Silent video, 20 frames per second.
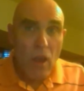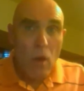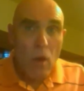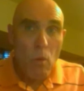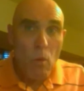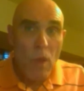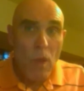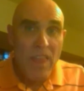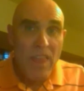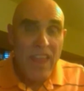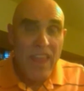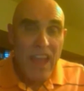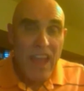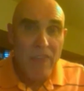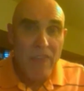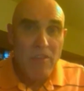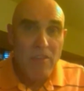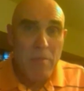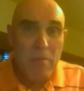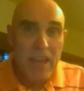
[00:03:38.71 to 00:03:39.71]
when they
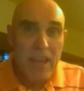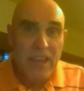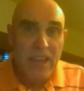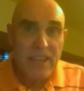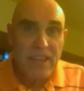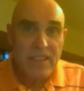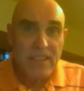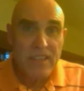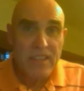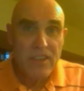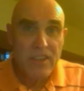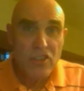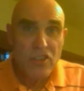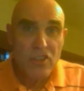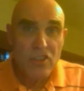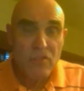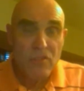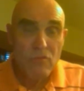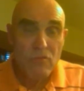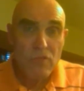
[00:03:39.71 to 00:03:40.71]
have to make a
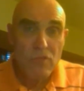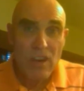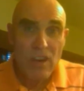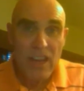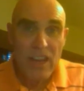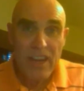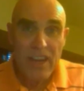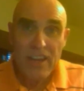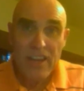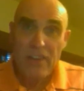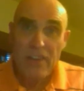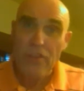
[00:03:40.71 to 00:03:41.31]
decision related